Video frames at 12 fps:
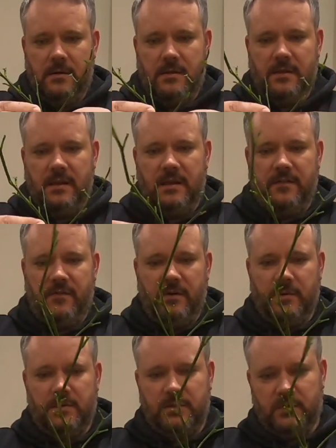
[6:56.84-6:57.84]
I think if I
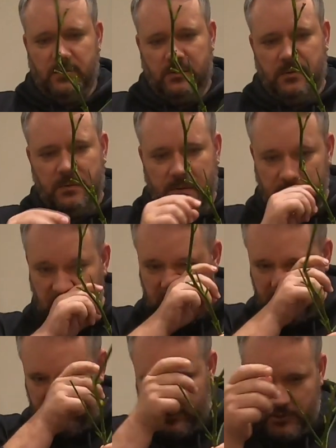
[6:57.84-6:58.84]
was to
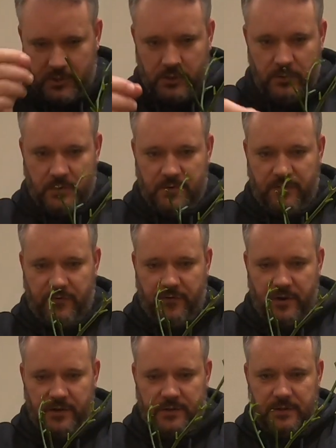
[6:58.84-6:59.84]
choose a
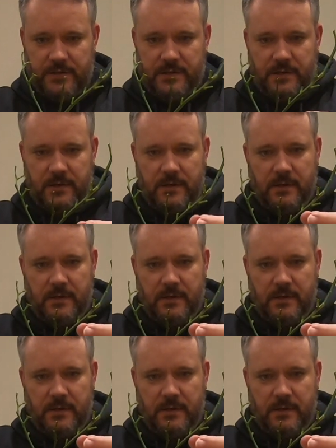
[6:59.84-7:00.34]
front,